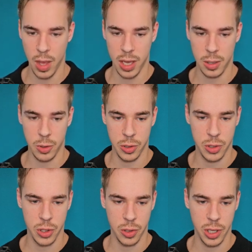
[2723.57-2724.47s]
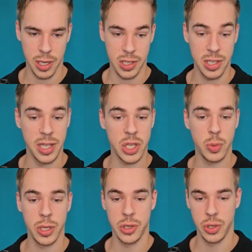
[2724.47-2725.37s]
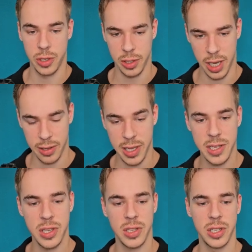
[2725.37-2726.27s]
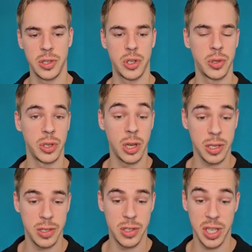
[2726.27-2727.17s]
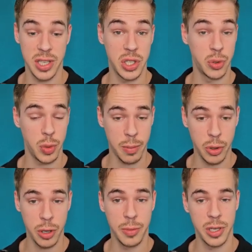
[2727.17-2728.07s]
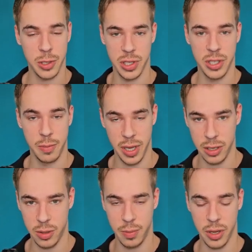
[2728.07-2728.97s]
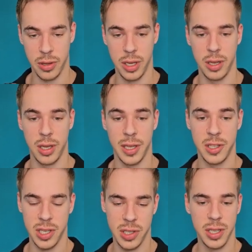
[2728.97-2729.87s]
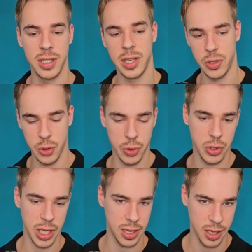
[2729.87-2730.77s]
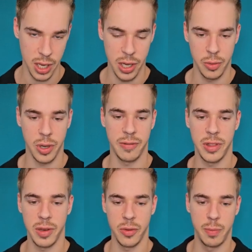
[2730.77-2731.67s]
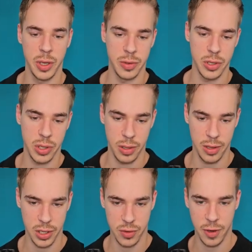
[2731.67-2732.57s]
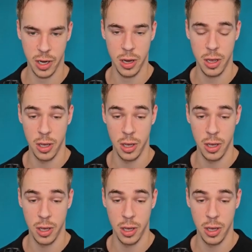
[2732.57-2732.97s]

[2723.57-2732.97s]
I'm going to show you guys this one should look like this. You should not change this webhook because it's dependent upon the assistant and the tools and everything we've built thus far.